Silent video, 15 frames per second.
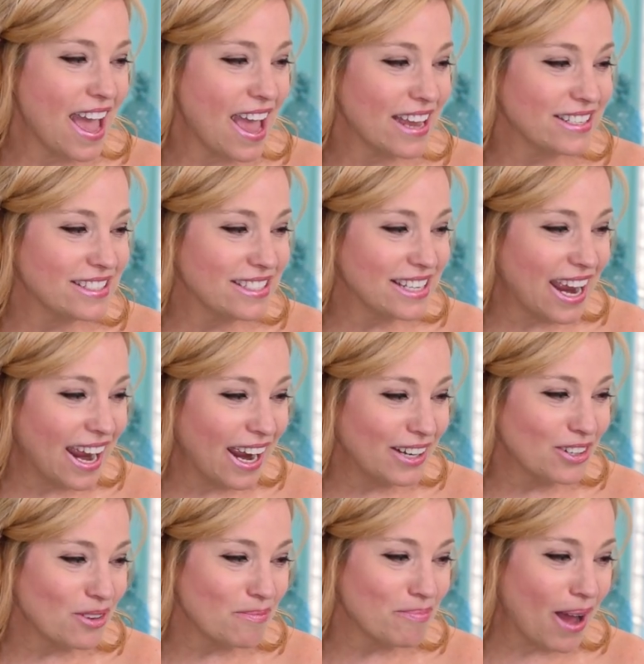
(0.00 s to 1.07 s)
And Daniel
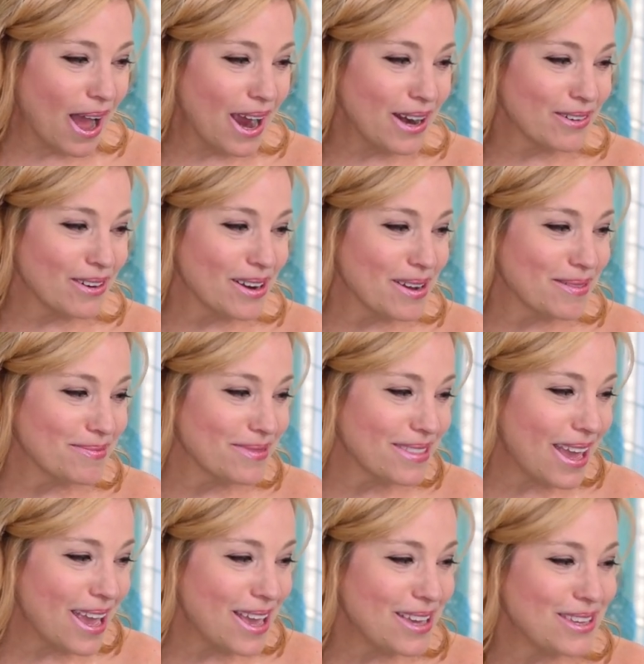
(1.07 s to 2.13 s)
Byram,
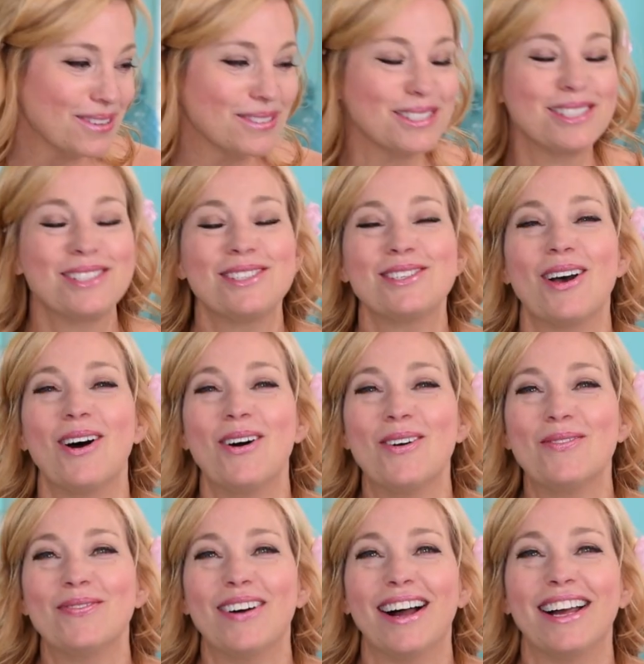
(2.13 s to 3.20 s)
thank you so
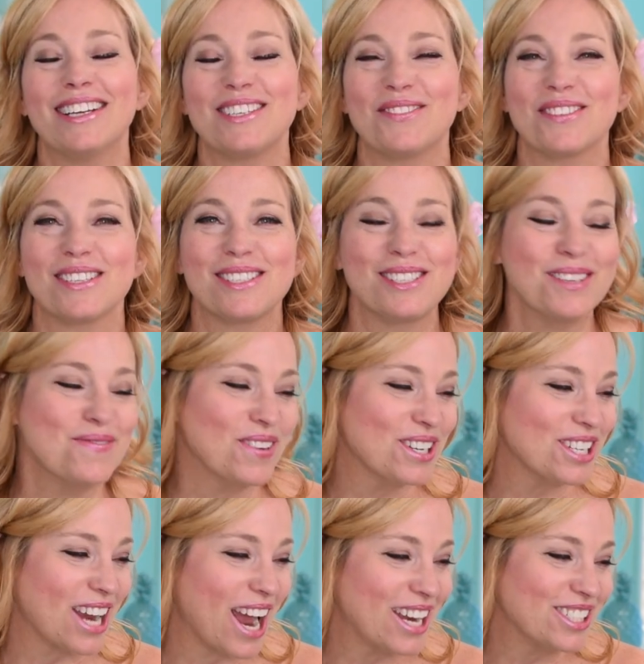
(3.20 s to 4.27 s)
much for the super
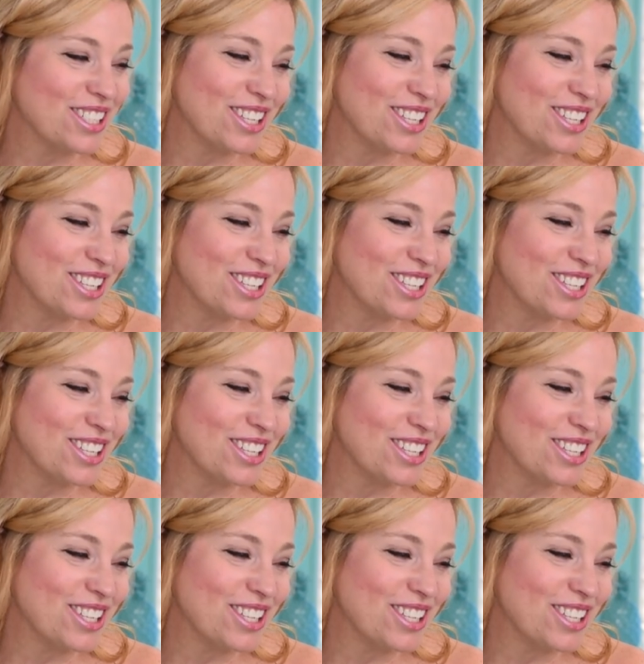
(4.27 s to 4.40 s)
chat.